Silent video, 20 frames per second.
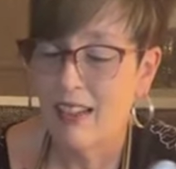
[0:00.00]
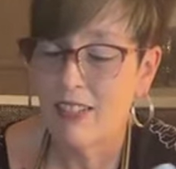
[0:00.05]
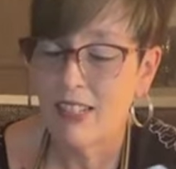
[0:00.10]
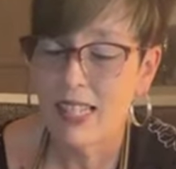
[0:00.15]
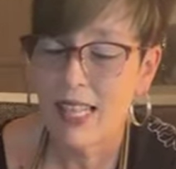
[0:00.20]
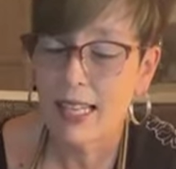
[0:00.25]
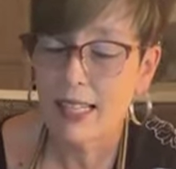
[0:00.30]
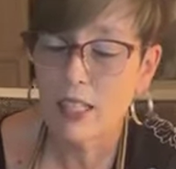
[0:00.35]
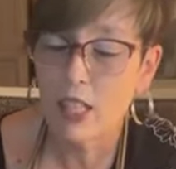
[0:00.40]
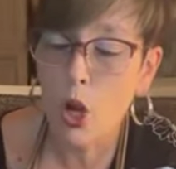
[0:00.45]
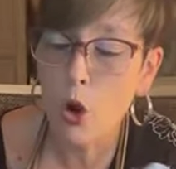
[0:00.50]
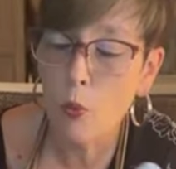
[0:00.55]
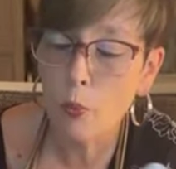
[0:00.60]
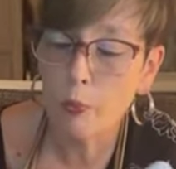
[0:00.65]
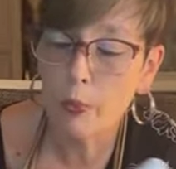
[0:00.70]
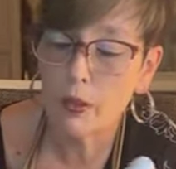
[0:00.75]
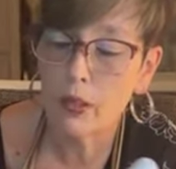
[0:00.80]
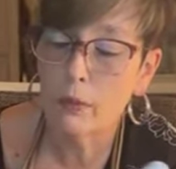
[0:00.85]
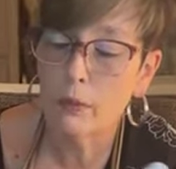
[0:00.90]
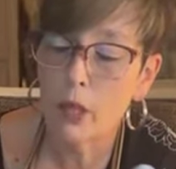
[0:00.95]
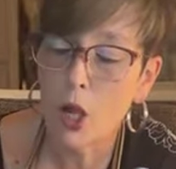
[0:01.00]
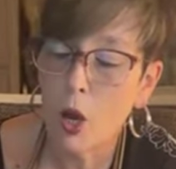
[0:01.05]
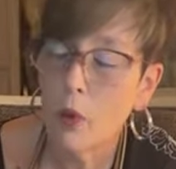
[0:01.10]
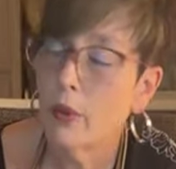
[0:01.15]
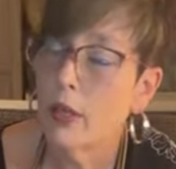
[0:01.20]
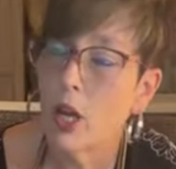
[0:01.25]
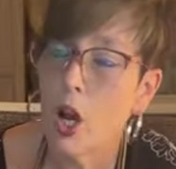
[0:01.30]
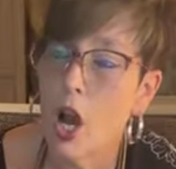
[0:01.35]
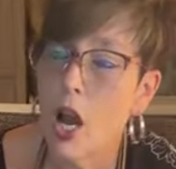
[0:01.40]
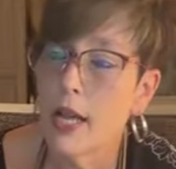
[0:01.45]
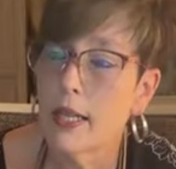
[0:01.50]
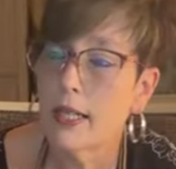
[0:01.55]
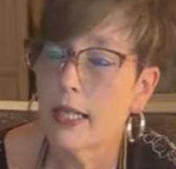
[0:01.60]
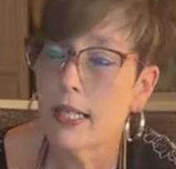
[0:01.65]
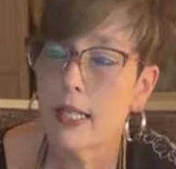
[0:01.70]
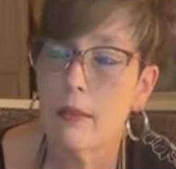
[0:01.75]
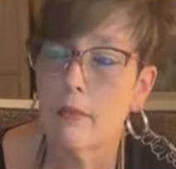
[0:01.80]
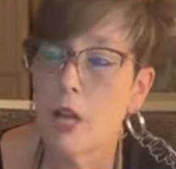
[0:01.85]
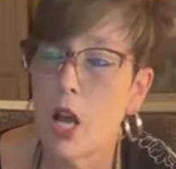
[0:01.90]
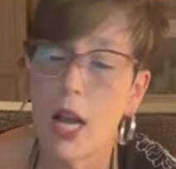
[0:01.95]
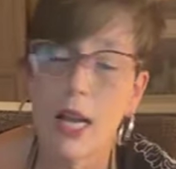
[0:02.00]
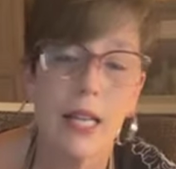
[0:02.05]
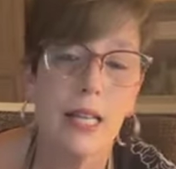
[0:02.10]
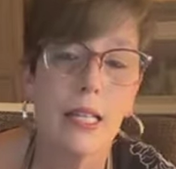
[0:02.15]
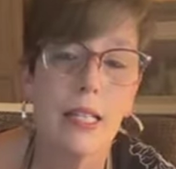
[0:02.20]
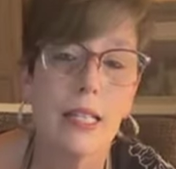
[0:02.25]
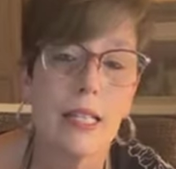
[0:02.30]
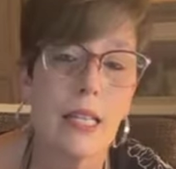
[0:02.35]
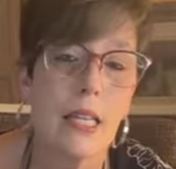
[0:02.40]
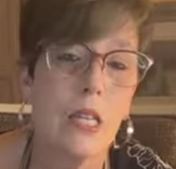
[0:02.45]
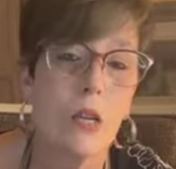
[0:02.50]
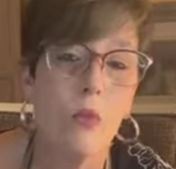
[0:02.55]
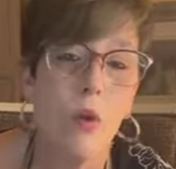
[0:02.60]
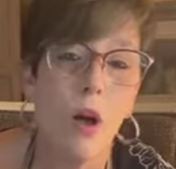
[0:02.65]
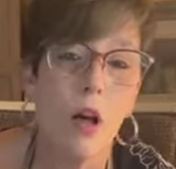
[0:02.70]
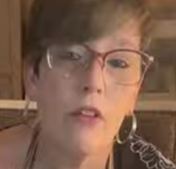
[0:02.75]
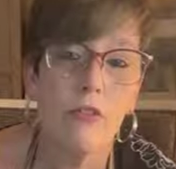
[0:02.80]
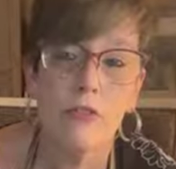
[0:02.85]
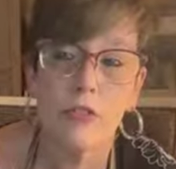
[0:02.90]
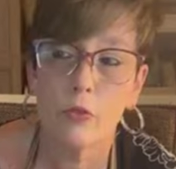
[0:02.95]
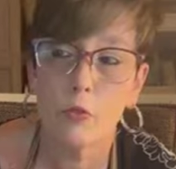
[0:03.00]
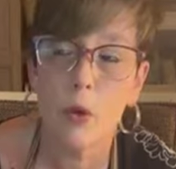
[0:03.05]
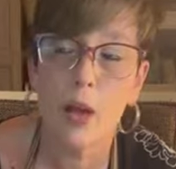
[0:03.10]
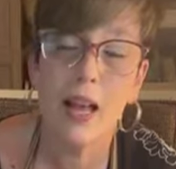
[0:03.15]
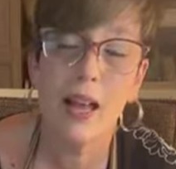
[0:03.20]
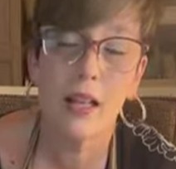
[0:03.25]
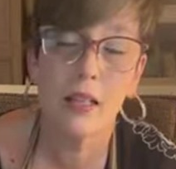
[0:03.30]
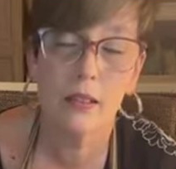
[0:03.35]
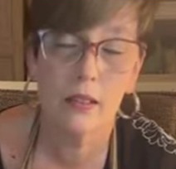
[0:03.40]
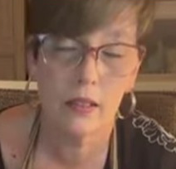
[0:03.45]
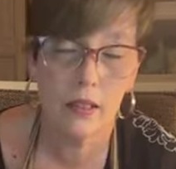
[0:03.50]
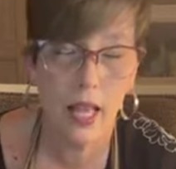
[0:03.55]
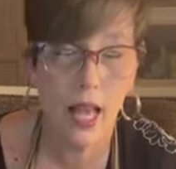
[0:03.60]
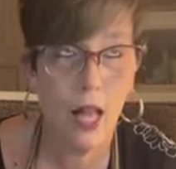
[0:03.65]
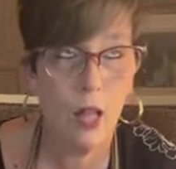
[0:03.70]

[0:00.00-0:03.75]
And I was like, nope, I'm going on because I'm not going to see you all for a while.